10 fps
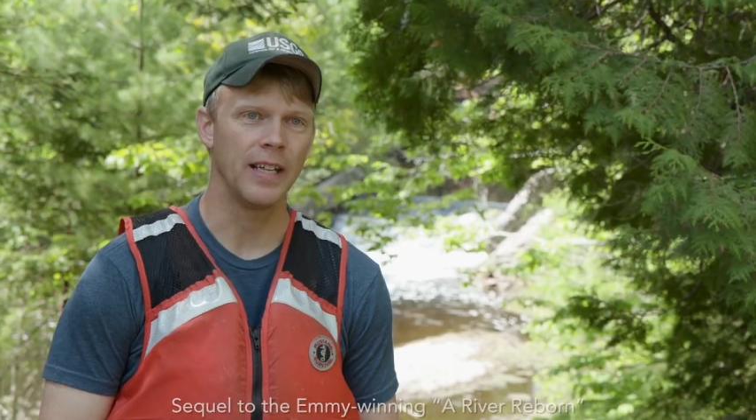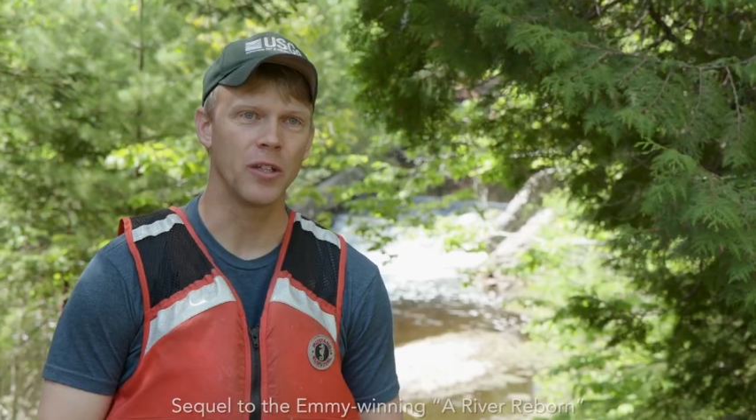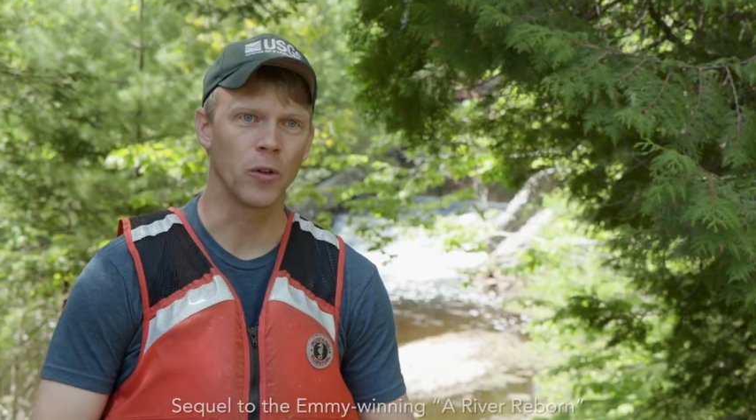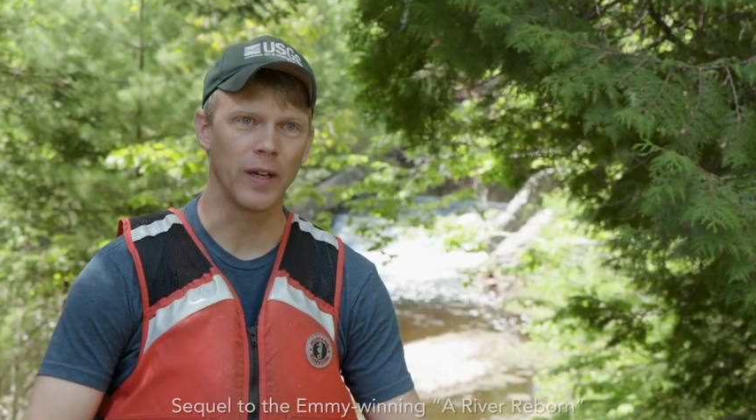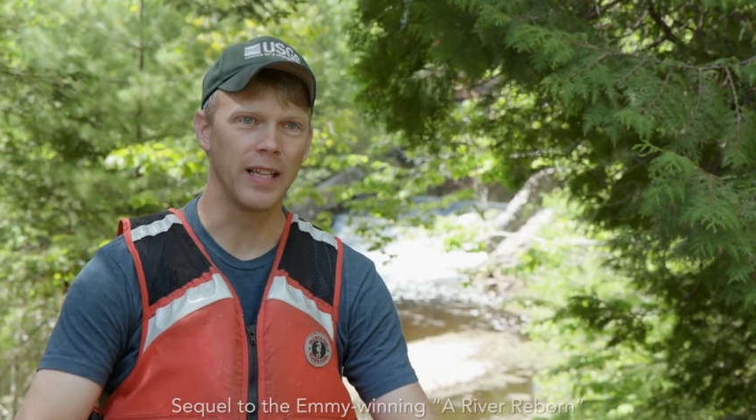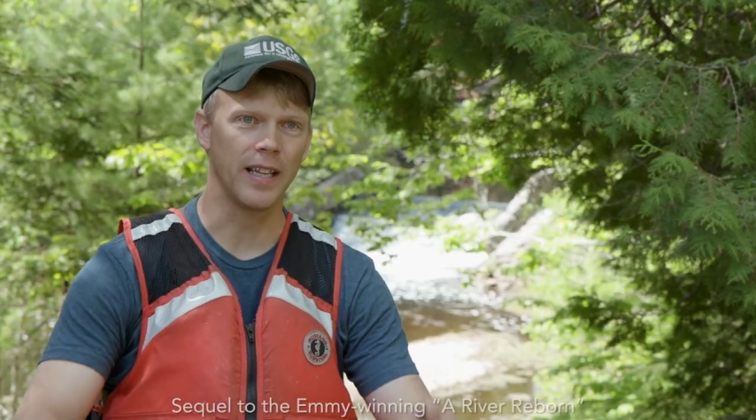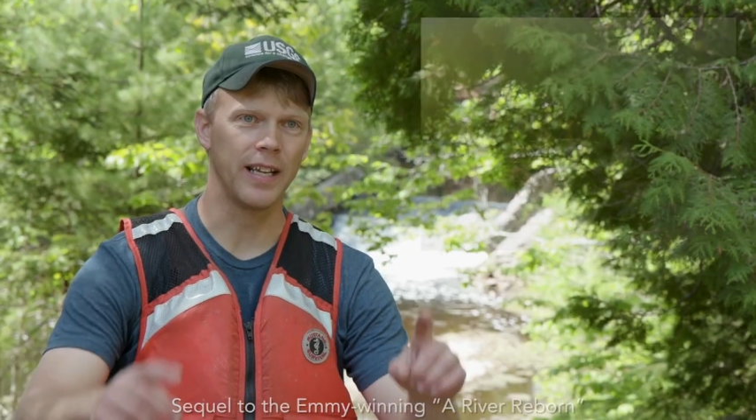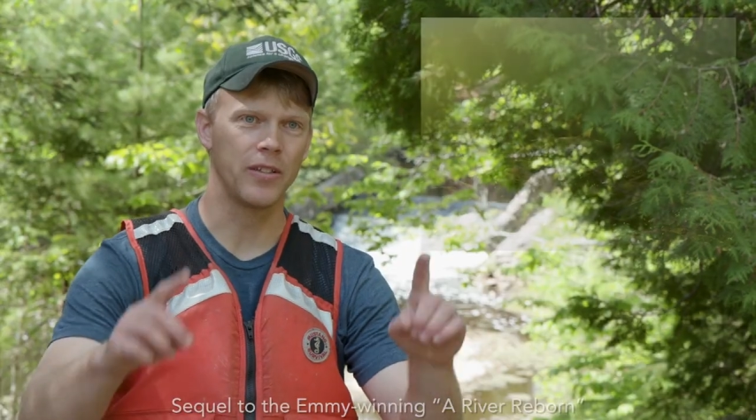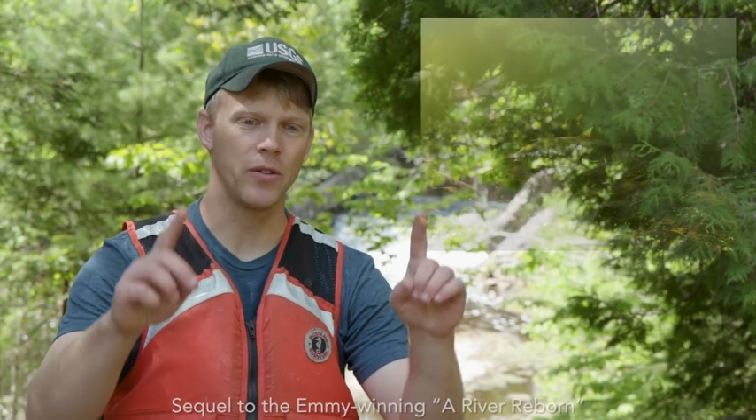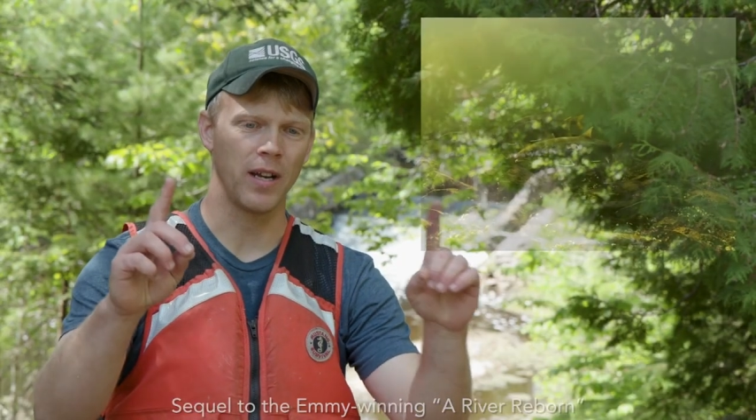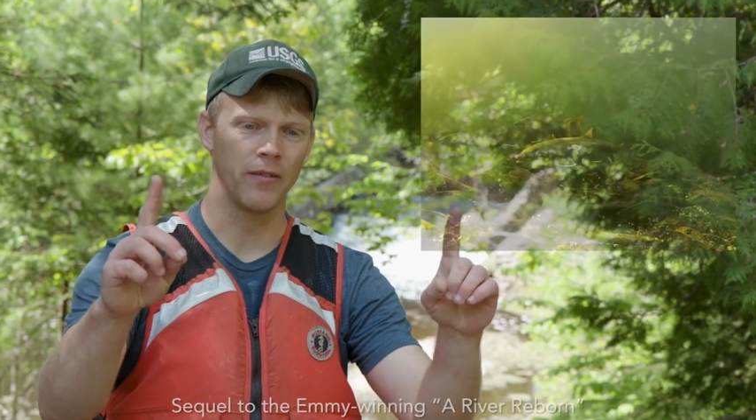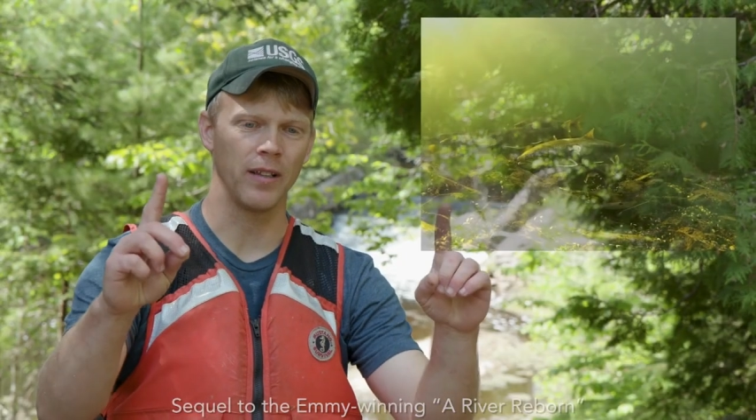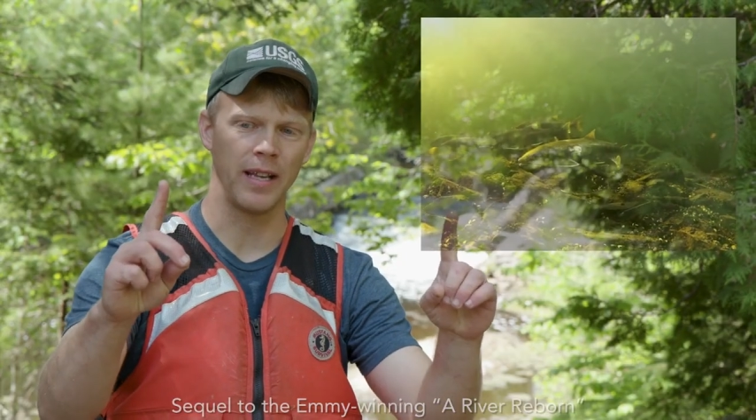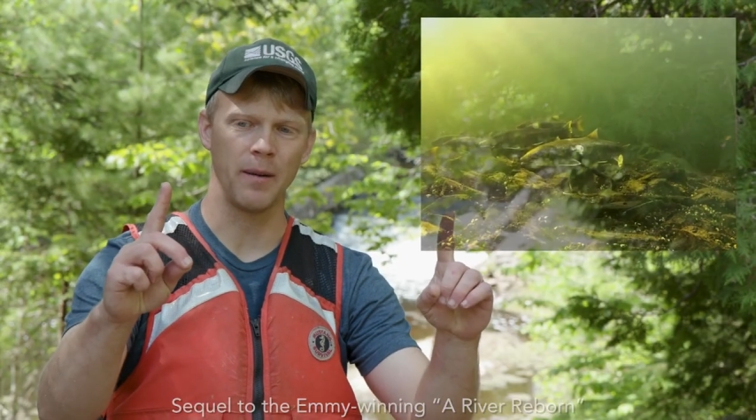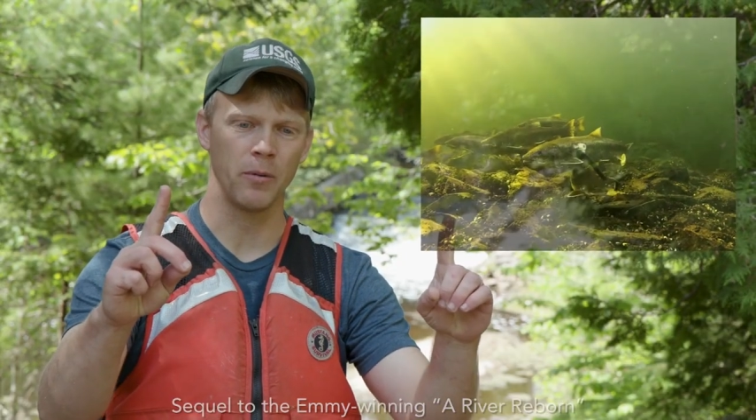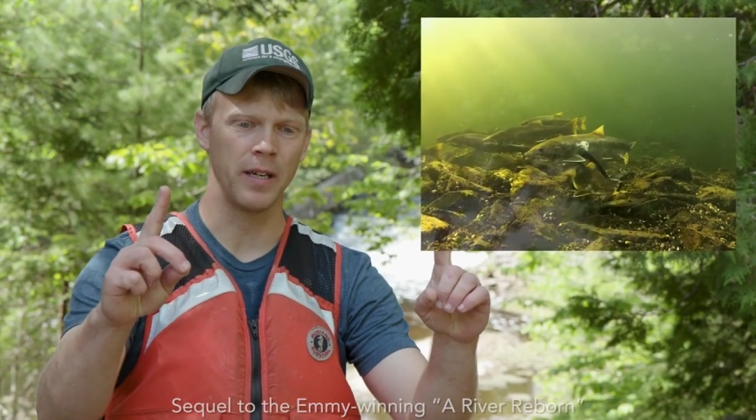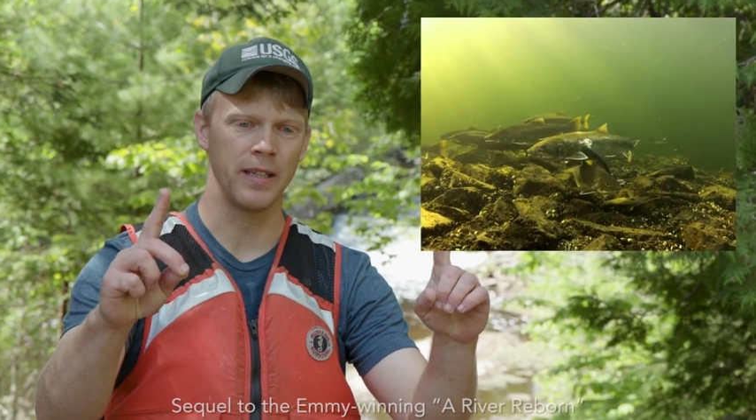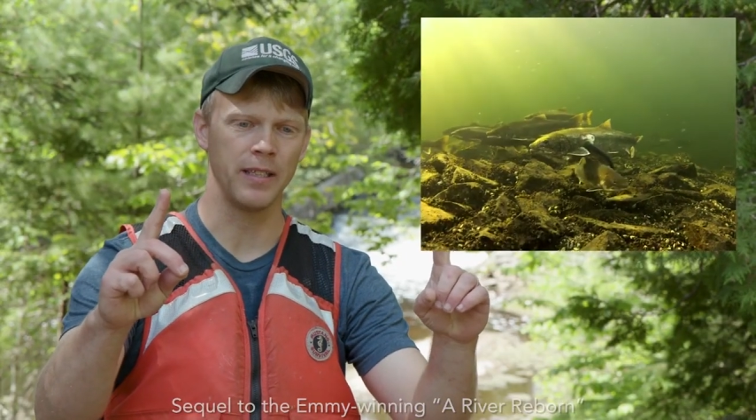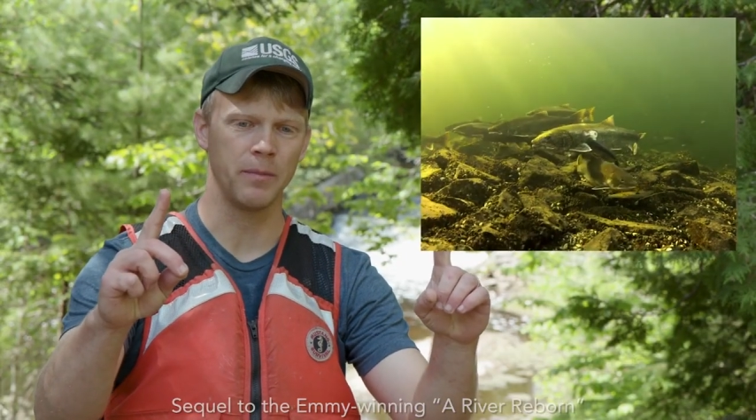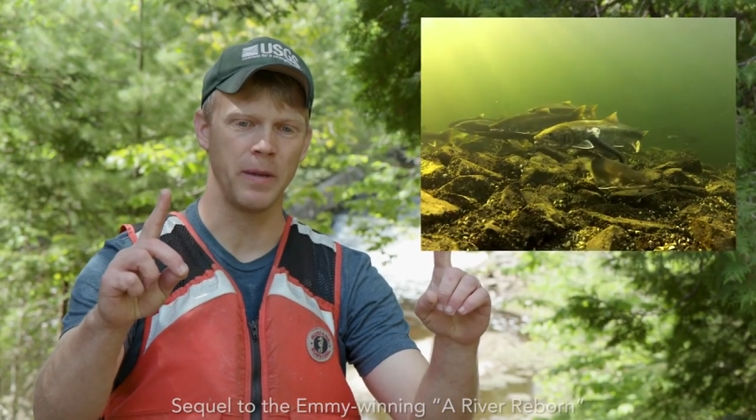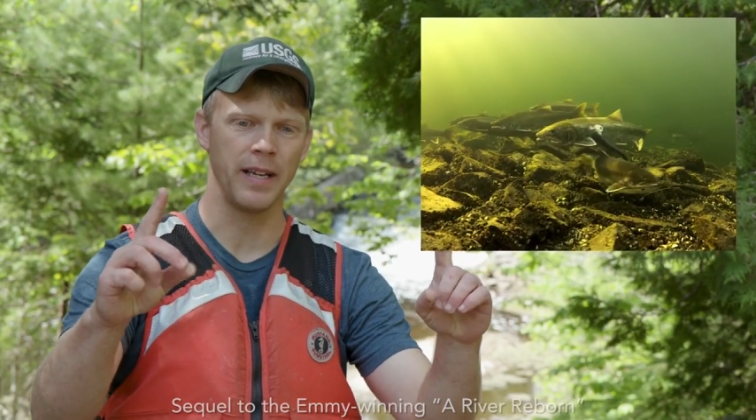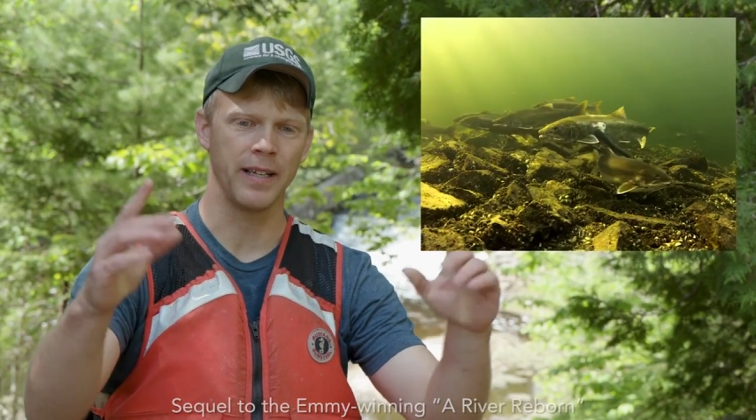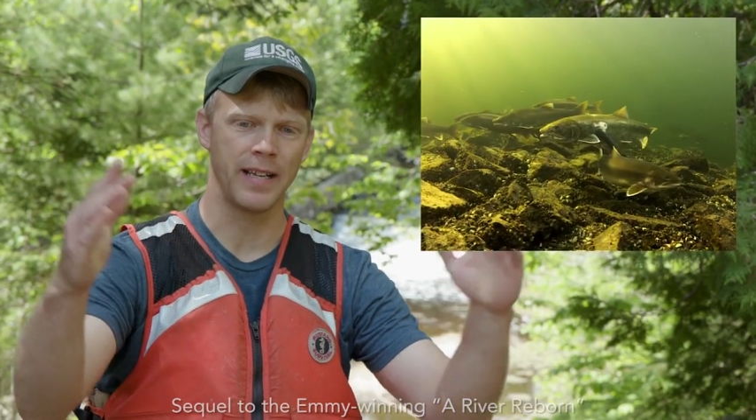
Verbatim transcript: In the Great Lakes, you have a lamprey this big